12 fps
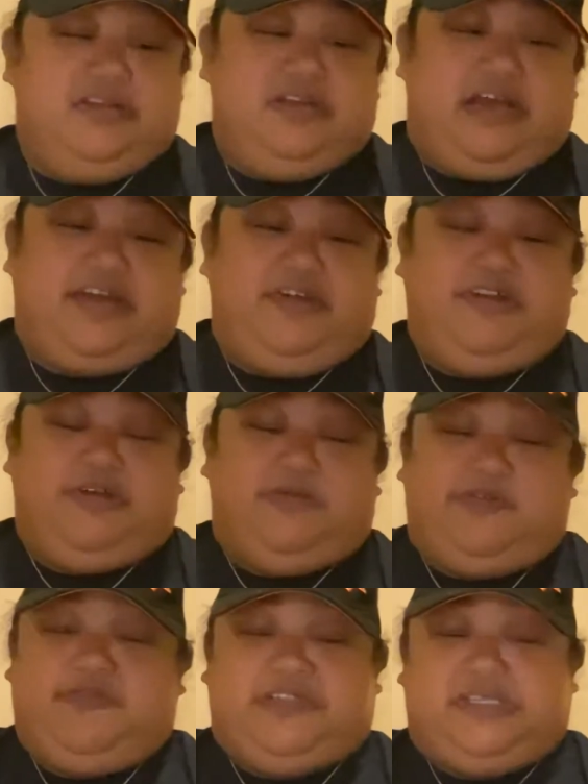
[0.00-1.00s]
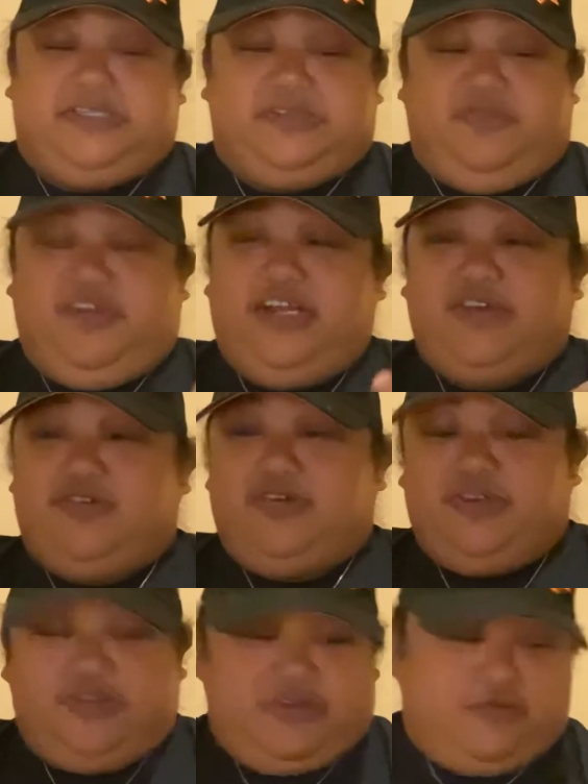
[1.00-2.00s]
I don't know if it's the
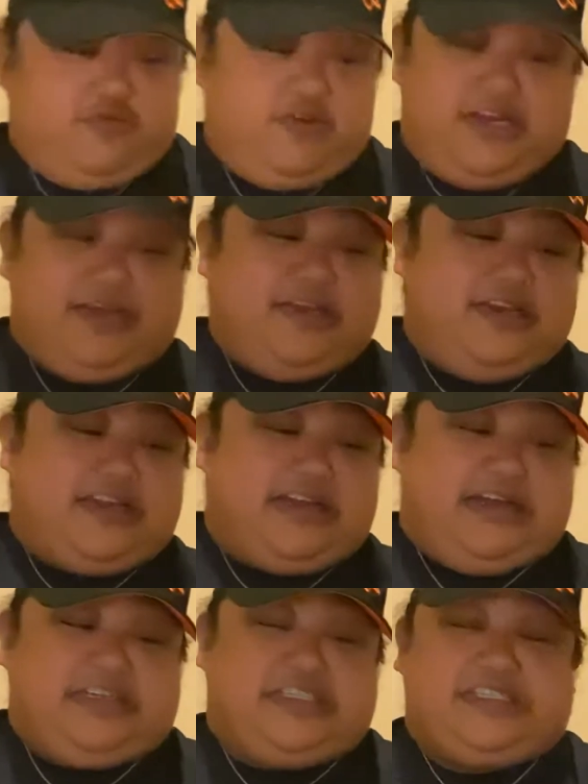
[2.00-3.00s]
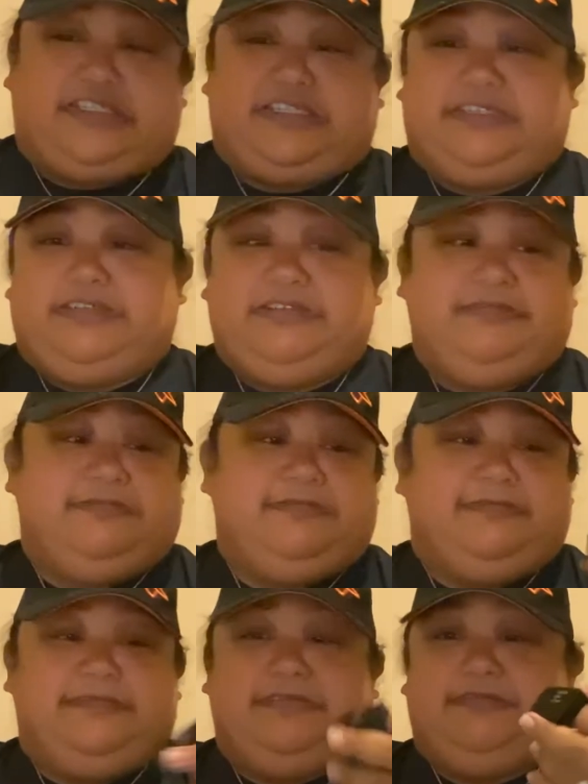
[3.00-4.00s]
recoil or what. I just,
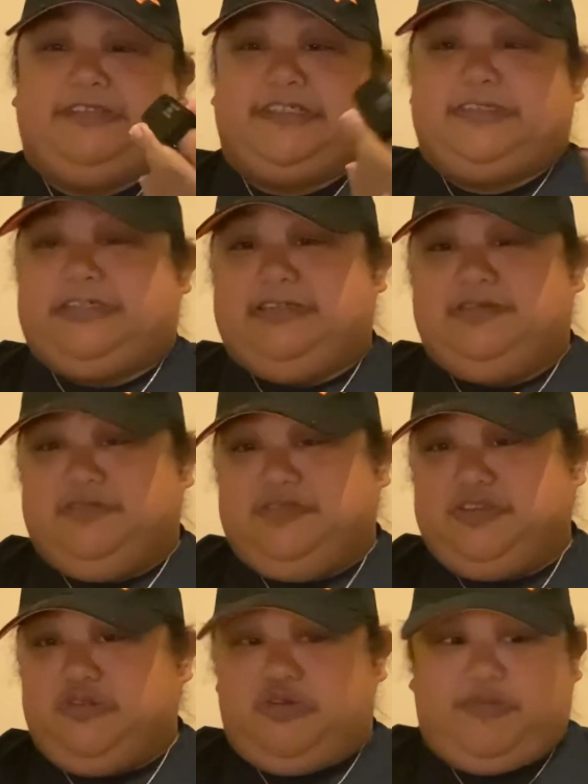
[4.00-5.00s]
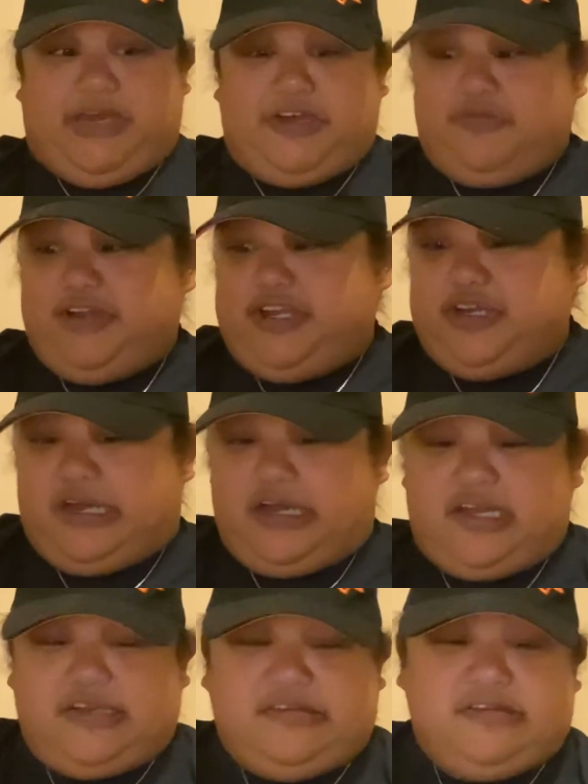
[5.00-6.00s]
just know I'm out of red
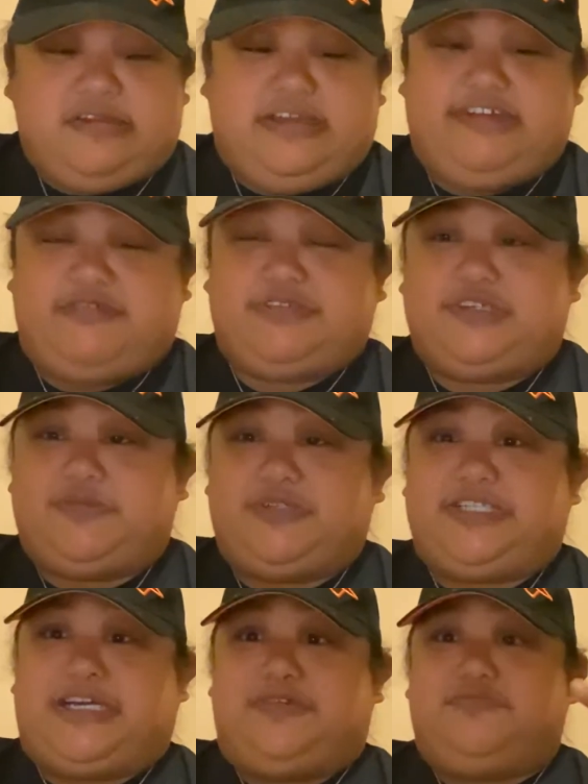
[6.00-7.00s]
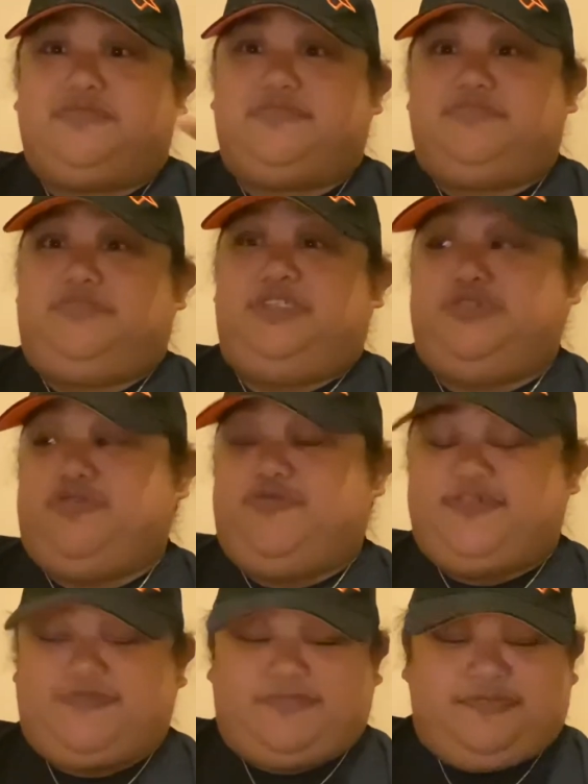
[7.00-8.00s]
dot and I was almost out two of
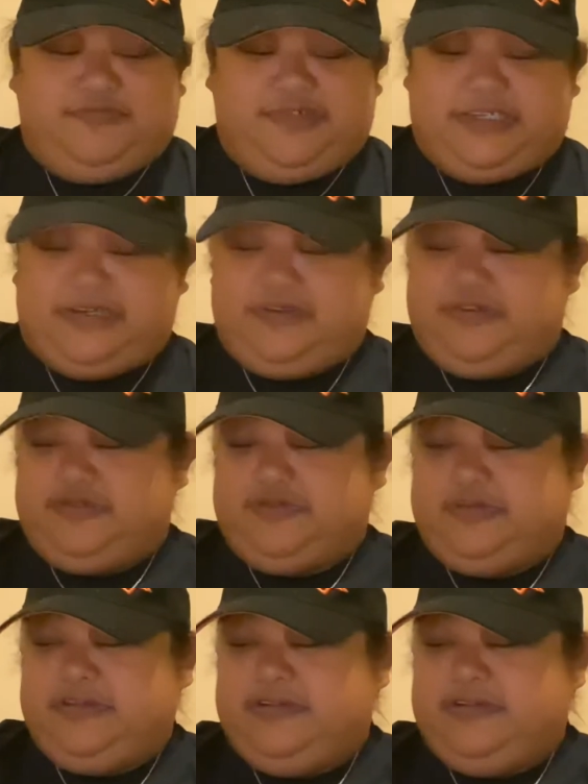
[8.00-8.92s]
them. So,